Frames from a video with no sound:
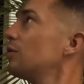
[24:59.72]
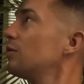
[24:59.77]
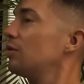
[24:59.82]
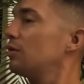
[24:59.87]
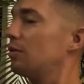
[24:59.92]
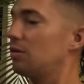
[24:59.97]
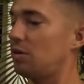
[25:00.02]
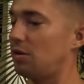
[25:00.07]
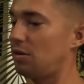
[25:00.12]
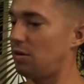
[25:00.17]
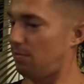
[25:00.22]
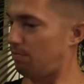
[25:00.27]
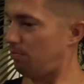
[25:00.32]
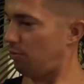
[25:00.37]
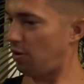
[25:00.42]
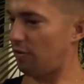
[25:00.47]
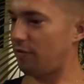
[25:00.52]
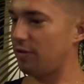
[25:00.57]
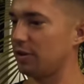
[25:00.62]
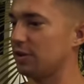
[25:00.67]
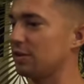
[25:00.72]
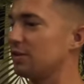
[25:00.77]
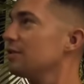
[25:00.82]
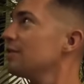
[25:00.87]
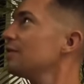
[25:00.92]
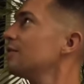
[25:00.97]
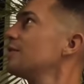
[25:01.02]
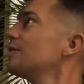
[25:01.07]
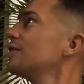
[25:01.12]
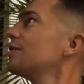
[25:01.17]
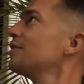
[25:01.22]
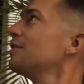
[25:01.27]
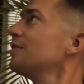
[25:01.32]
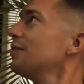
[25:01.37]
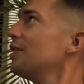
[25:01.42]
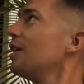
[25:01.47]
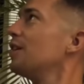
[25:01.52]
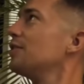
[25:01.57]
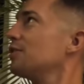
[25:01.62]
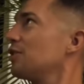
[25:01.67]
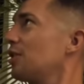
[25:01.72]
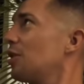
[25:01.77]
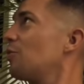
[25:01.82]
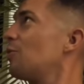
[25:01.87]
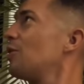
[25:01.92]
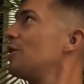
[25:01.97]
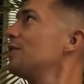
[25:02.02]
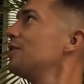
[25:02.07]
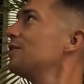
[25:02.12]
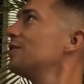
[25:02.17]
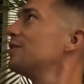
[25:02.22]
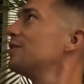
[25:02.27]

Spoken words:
Oh, perfect. Sure. That's a good one?